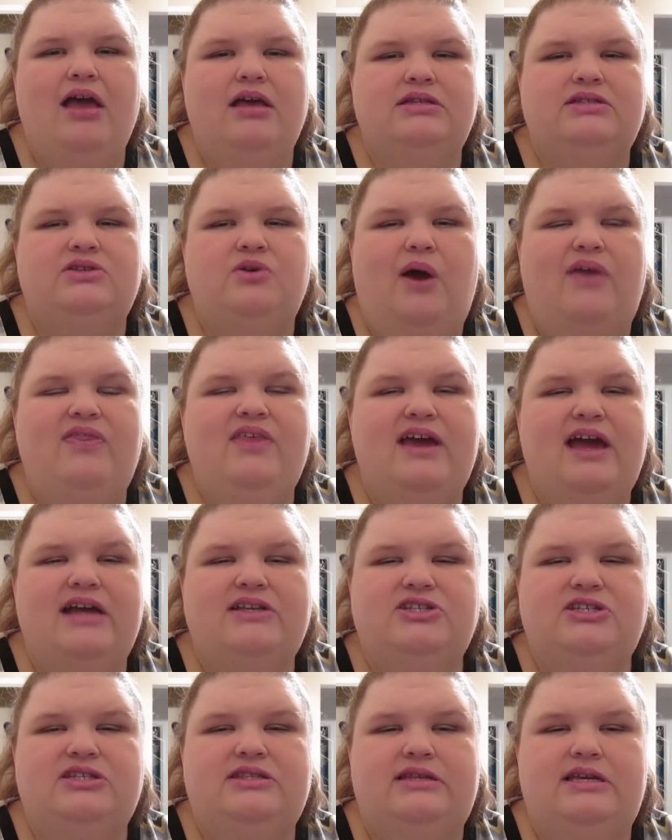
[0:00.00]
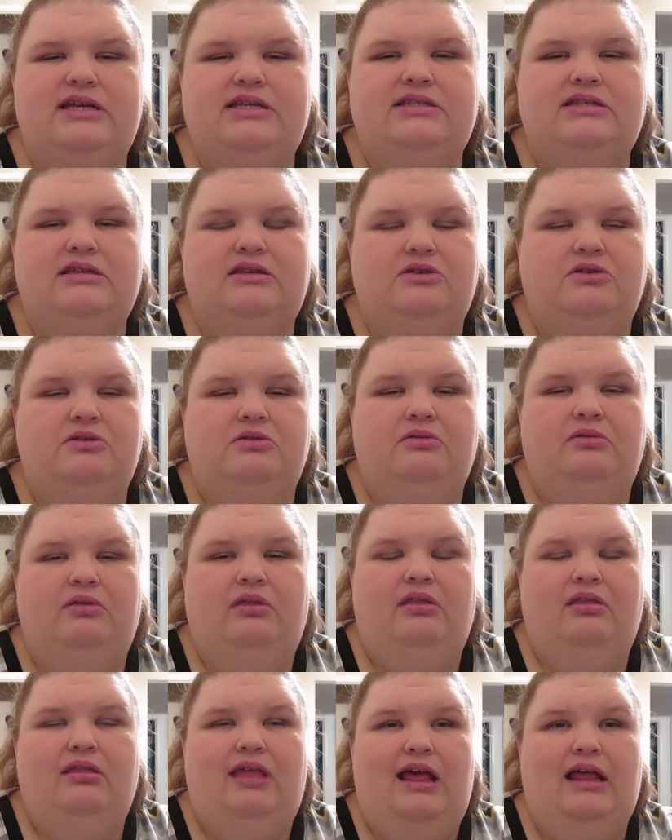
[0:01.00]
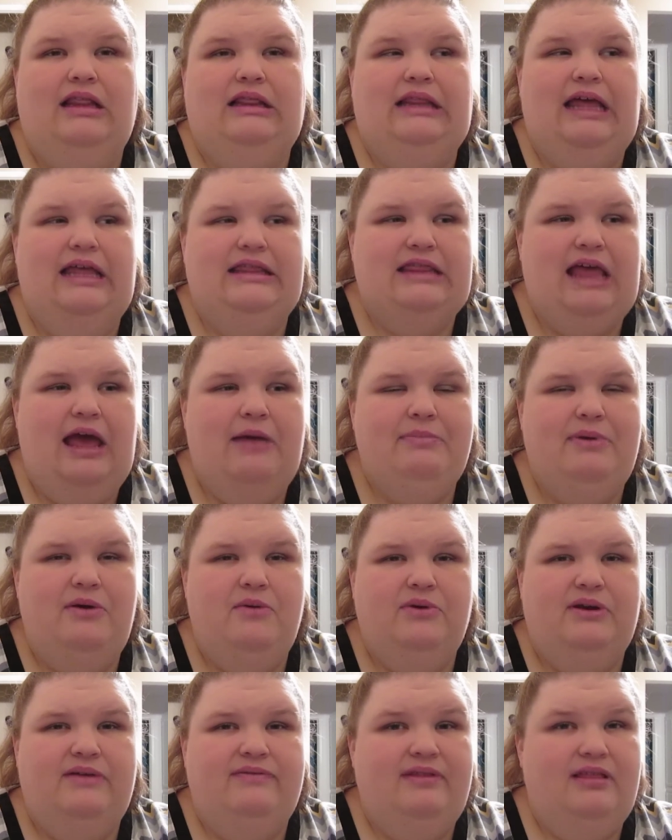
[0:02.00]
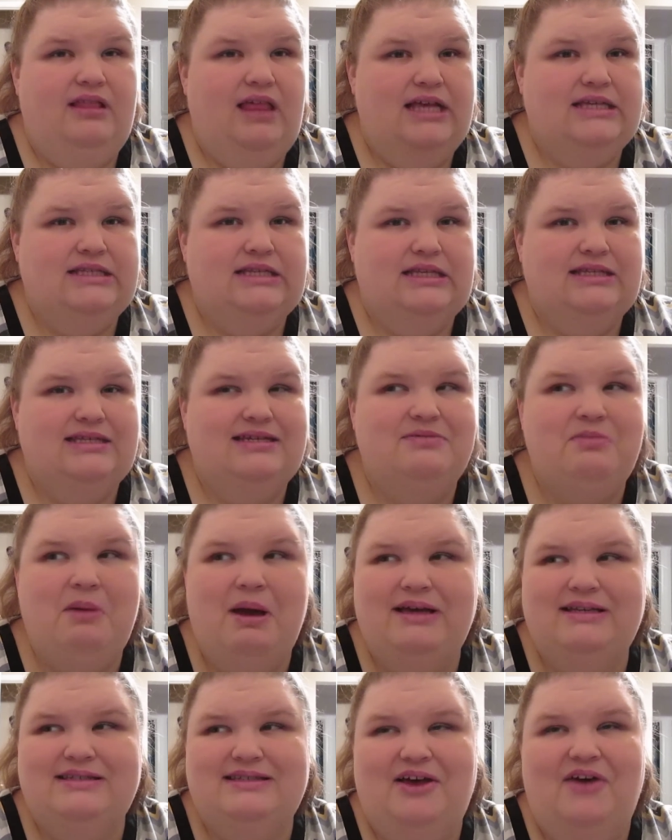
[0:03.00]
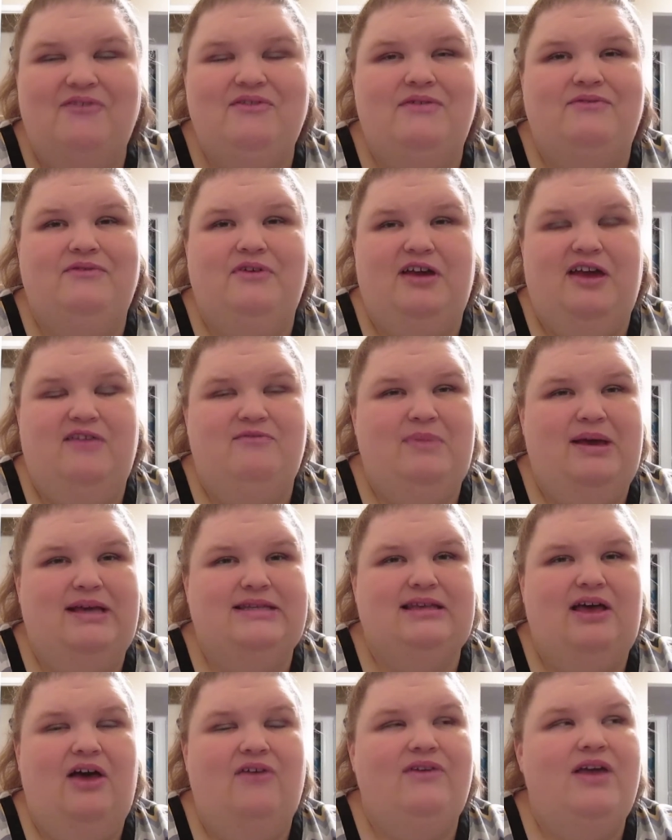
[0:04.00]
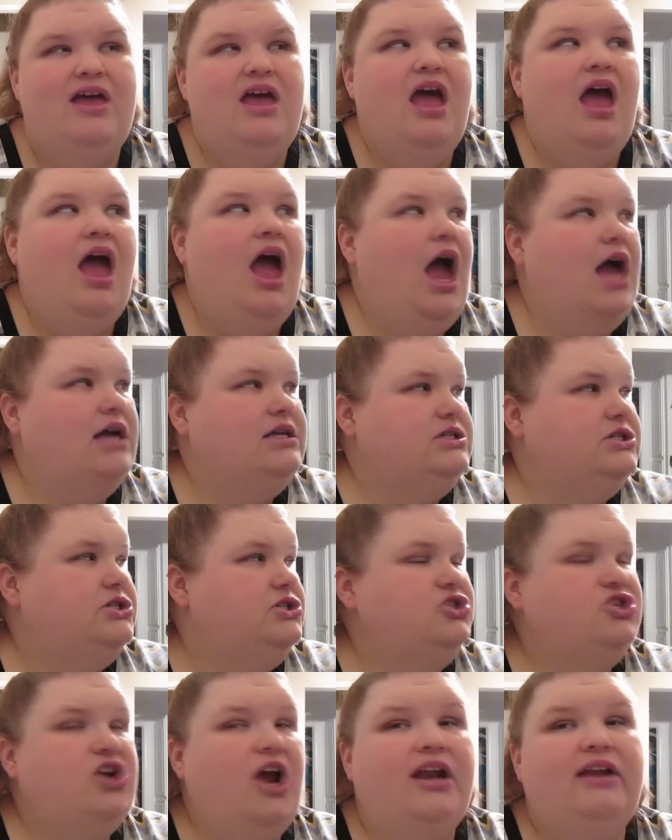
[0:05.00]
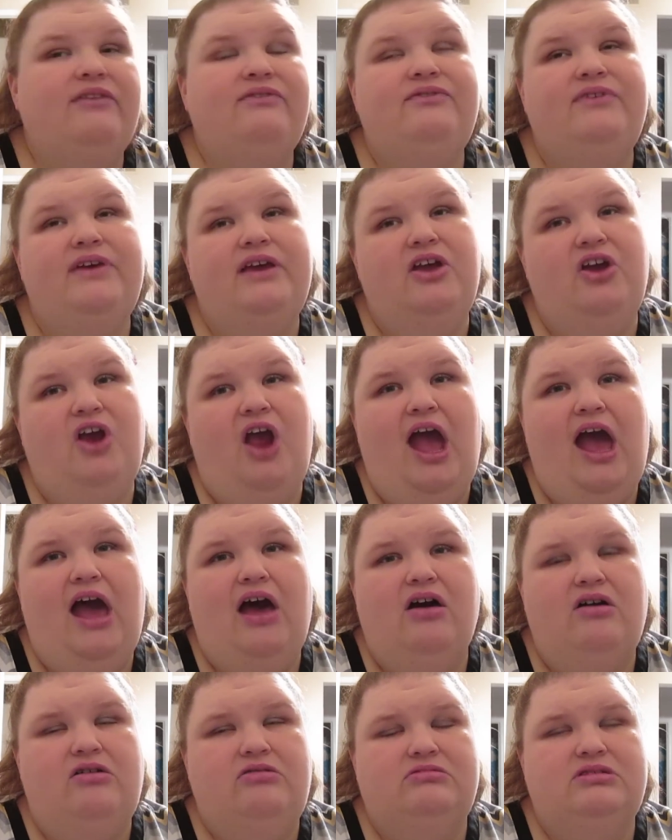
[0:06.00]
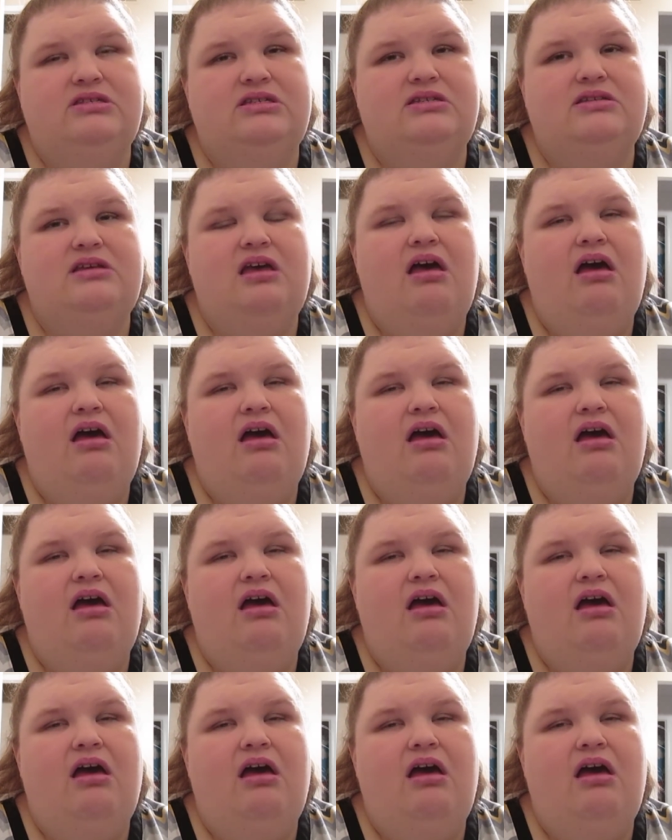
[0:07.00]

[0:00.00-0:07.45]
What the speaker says: so I think I just need to like let that be one of the lessons to myself and forgive myself and just try to figure out